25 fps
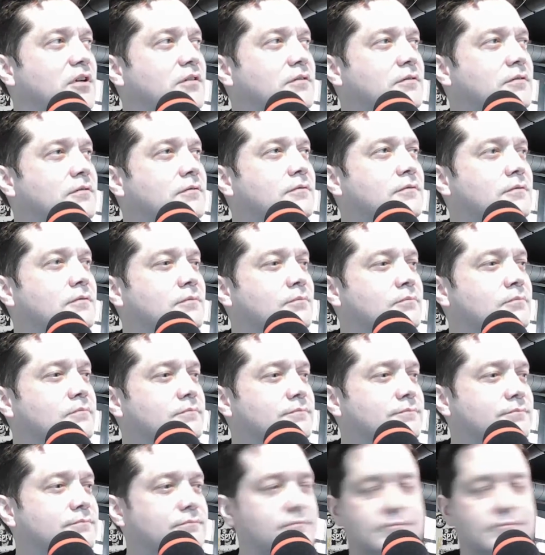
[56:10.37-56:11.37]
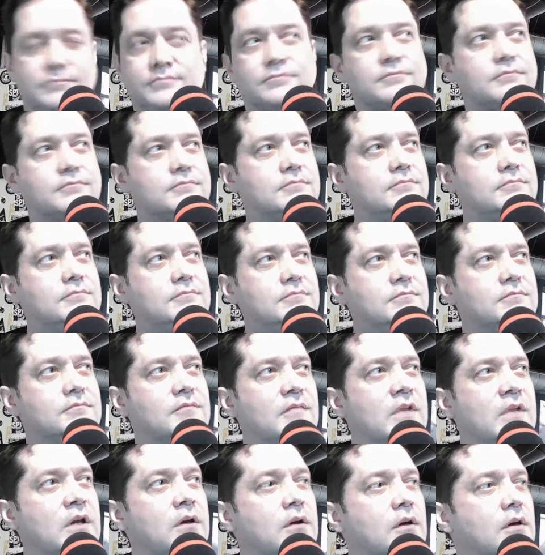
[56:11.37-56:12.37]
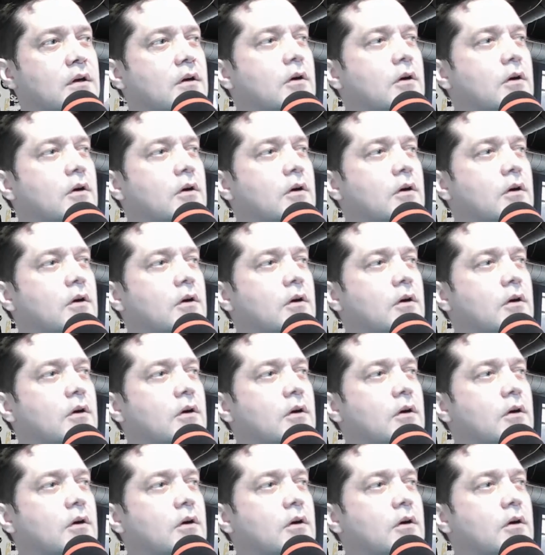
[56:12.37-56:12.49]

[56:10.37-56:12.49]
You know? And no,